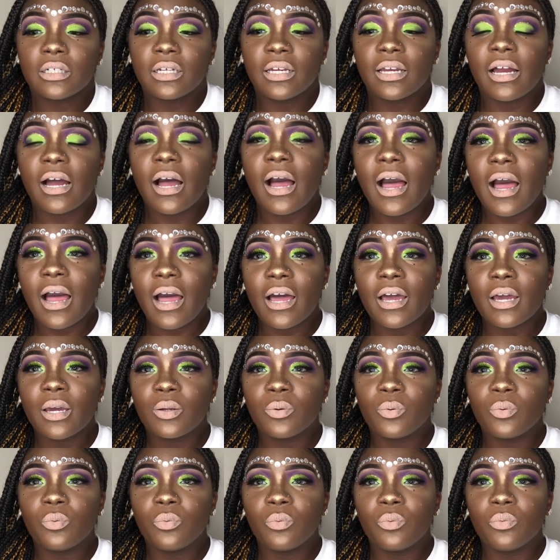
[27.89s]
guide
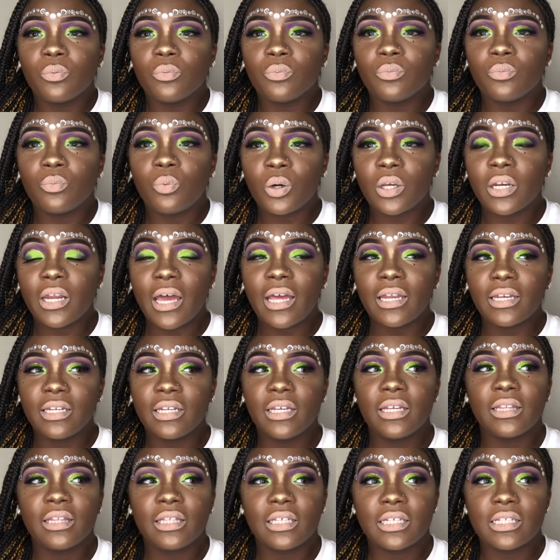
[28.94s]
when I
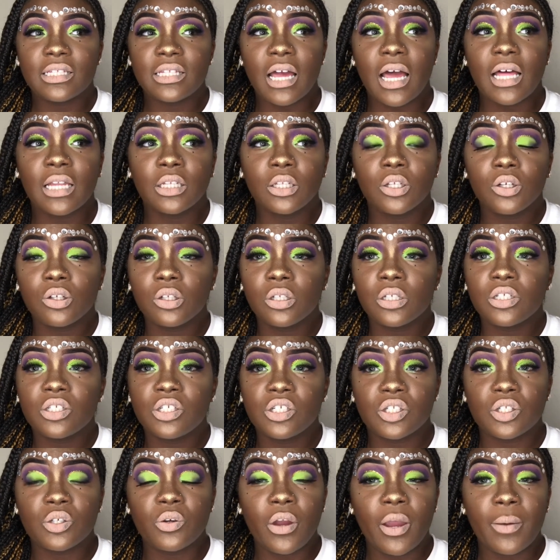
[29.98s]
did this. I literally
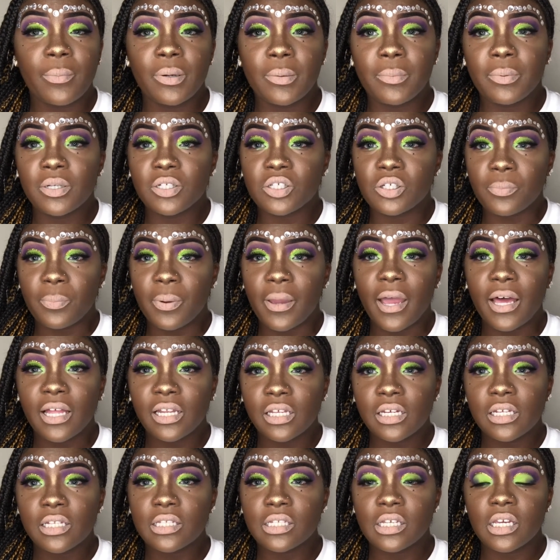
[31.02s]
just grabbed a bunch of
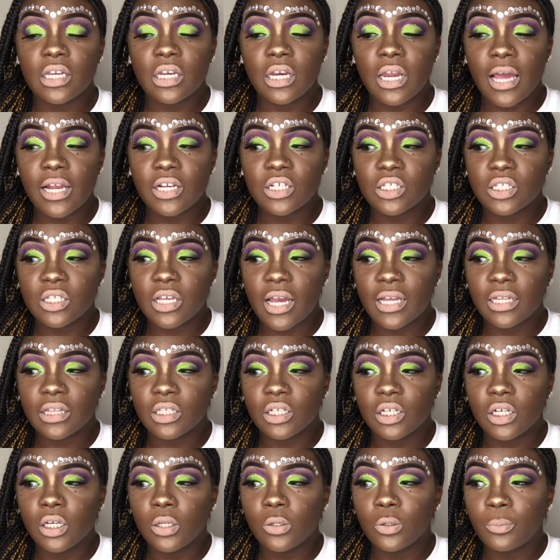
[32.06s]
palettes and I just got
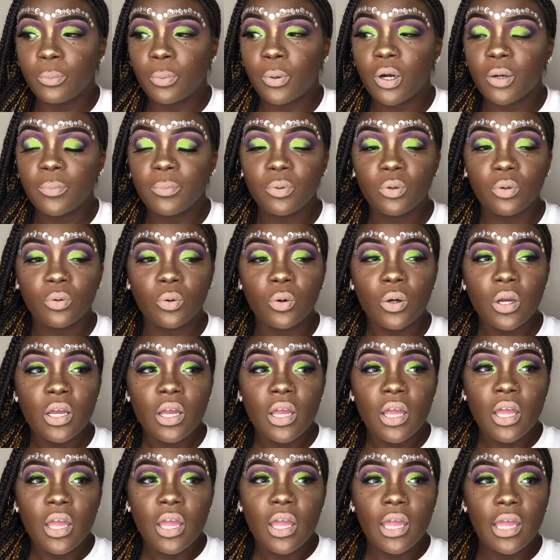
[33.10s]
the color purple
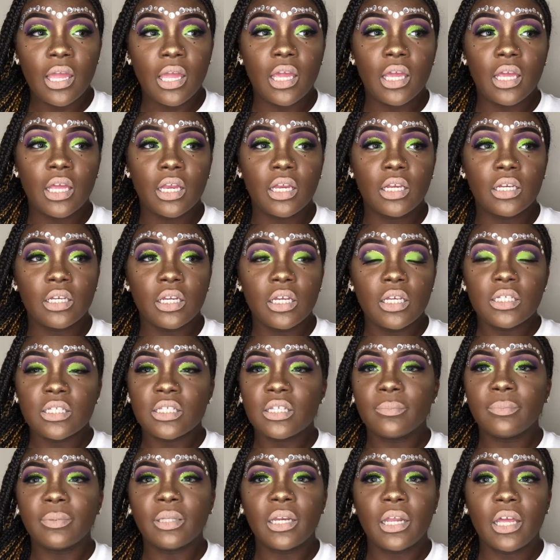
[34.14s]
and
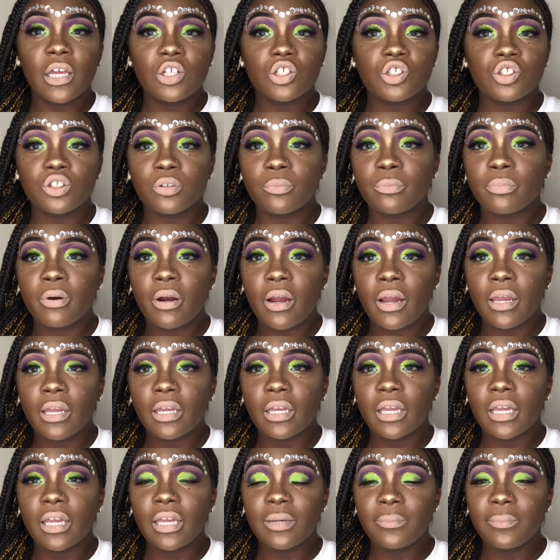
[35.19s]
something extra bright
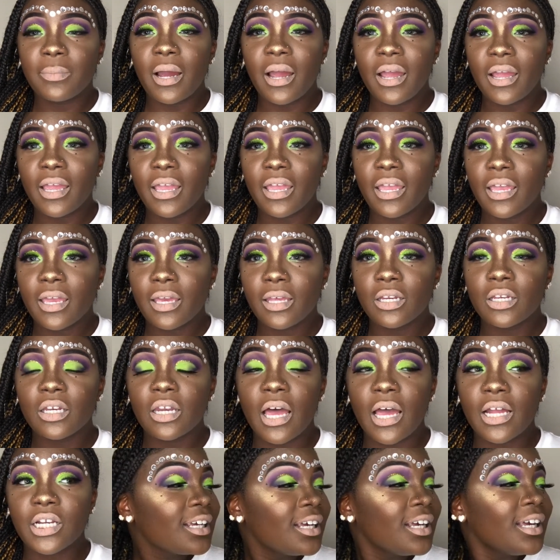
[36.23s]
in my head, and
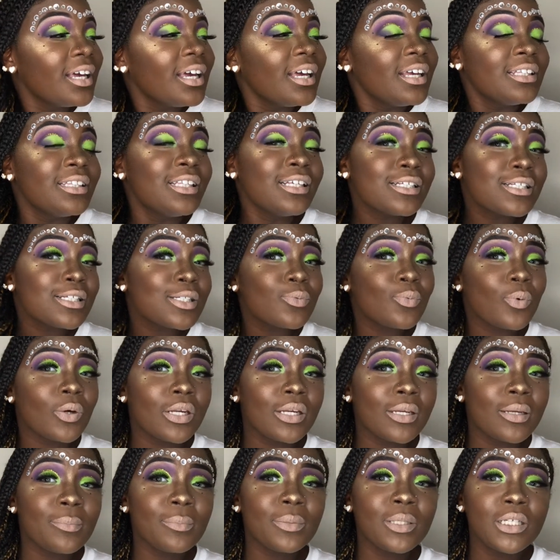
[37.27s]
this is one
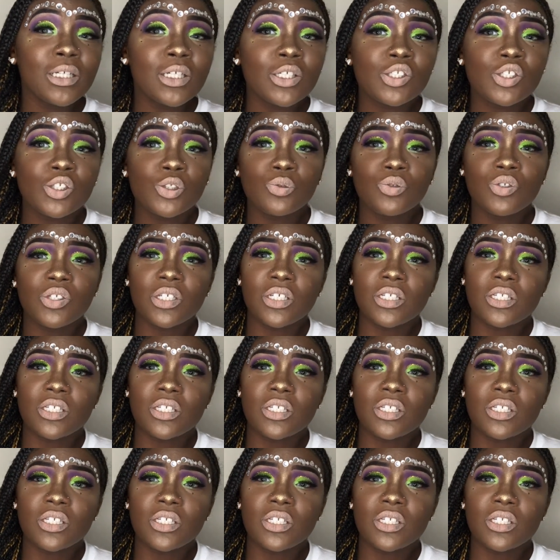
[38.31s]
of them looks you